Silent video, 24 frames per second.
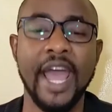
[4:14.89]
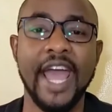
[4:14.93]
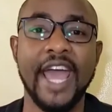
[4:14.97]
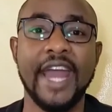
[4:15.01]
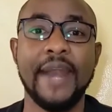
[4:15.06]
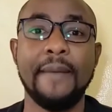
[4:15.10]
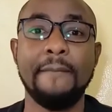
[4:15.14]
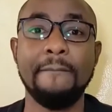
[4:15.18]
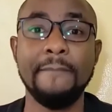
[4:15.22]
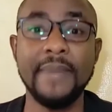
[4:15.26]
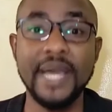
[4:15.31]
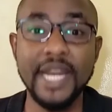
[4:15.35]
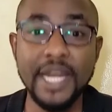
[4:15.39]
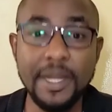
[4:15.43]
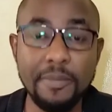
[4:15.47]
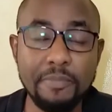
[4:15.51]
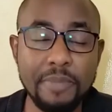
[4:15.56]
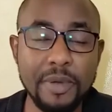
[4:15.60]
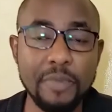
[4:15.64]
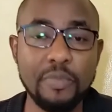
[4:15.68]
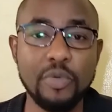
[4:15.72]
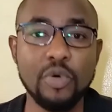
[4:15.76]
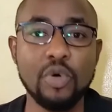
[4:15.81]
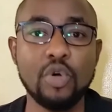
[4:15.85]
And many
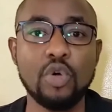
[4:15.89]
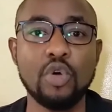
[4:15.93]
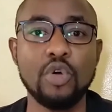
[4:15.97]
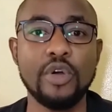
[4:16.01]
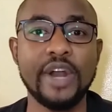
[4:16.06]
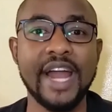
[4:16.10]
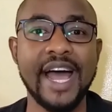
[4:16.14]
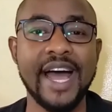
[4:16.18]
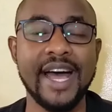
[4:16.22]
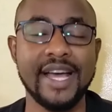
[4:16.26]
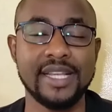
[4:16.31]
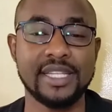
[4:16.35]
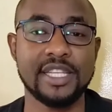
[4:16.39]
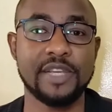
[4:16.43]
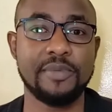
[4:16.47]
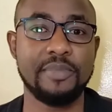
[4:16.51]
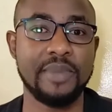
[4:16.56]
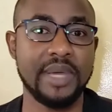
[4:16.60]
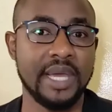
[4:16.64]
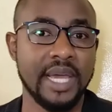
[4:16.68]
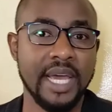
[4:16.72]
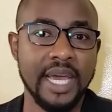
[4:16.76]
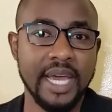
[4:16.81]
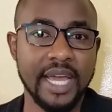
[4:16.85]
people could ask
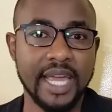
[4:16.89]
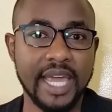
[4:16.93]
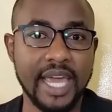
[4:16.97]
me,